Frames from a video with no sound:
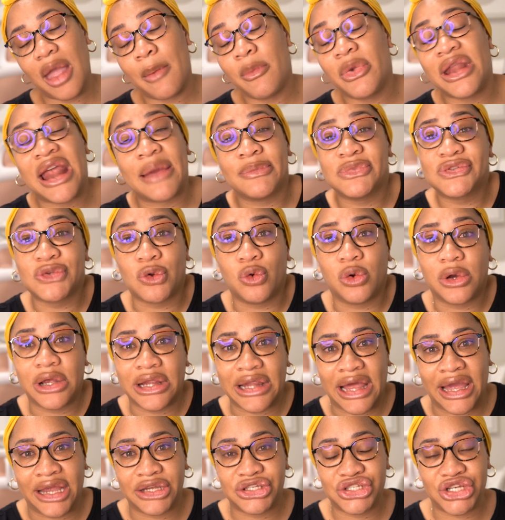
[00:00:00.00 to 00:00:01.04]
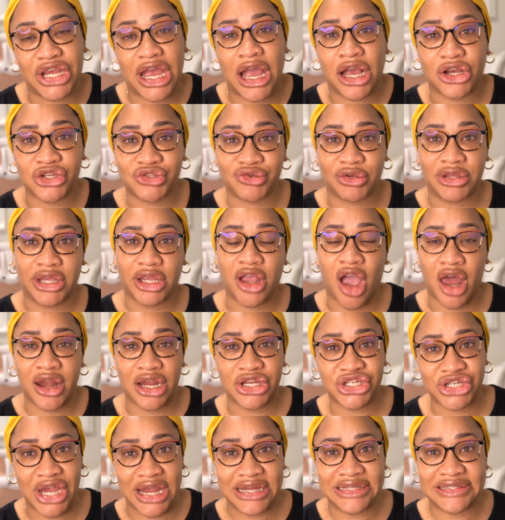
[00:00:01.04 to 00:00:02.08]
but I'm so glad she actually got a
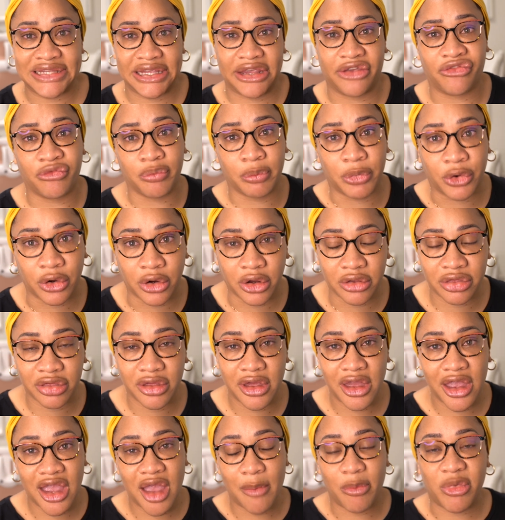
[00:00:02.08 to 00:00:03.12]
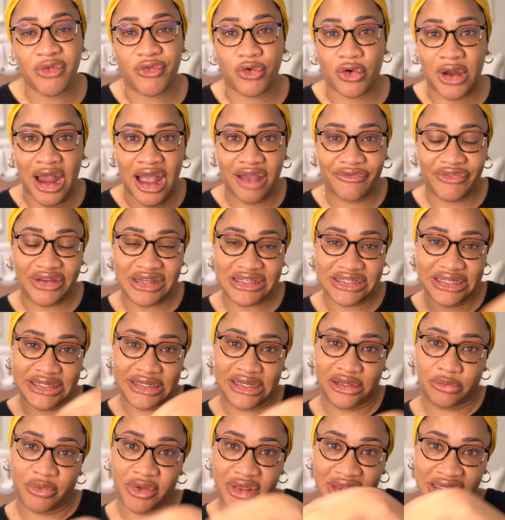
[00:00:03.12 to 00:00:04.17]
chance to give birth before having to
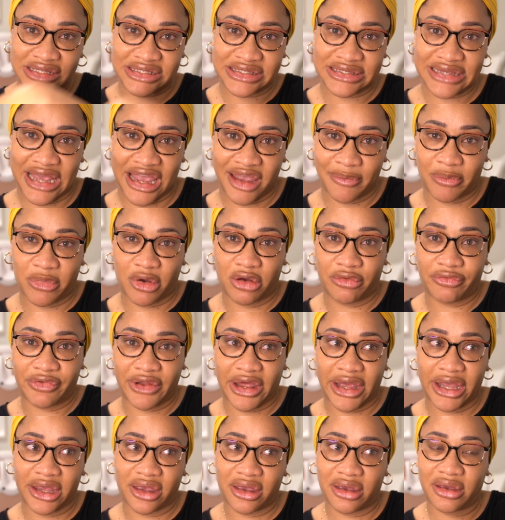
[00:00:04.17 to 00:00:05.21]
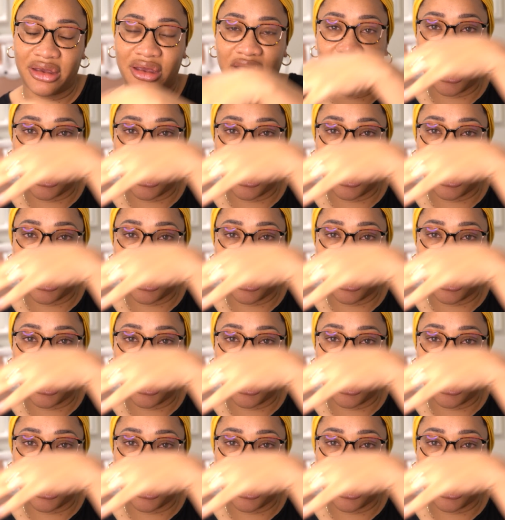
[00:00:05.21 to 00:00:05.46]
deal with this type of like